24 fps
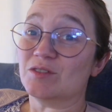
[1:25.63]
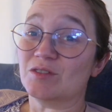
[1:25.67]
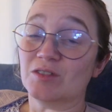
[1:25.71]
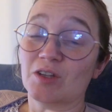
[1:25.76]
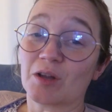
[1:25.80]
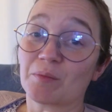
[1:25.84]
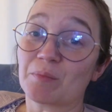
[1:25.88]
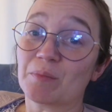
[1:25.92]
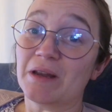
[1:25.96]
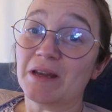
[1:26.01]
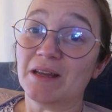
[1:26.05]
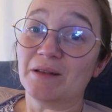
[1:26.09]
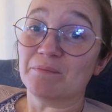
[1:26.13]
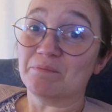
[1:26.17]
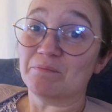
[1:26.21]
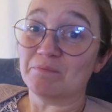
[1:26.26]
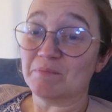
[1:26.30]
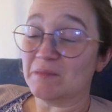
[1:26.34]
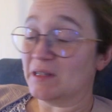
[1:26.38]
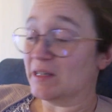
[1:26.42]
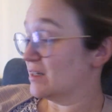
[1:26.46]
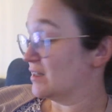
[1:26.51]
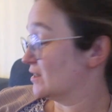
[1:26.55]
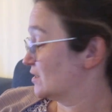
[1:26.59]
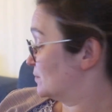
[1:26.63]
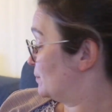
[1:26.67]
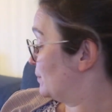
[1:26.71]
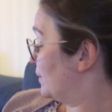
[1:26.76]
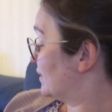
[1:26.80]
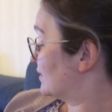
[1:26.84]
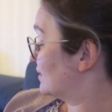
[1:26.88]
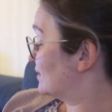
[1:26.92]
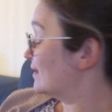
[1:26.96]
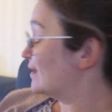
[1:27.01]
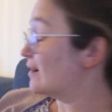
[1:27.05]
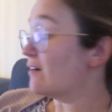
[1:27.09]
not many years,
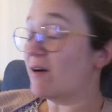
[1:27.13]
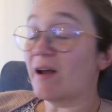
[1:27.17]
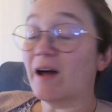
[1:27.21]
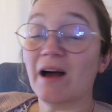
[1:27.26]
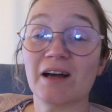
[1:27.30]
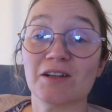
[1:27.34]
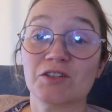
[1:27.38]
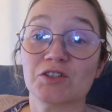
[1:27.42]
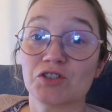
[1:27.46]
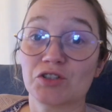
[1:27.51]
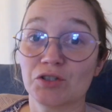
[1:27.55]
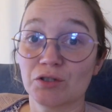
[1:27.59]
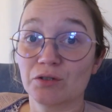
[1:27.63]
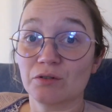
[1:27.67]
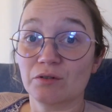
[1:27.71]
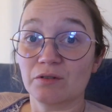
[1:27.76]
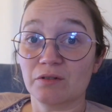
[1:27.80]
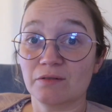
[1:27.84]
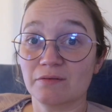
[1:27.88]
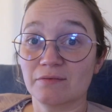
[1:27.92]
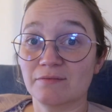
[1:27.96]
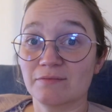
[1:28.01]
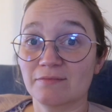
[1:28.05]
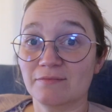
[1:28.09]
but there are two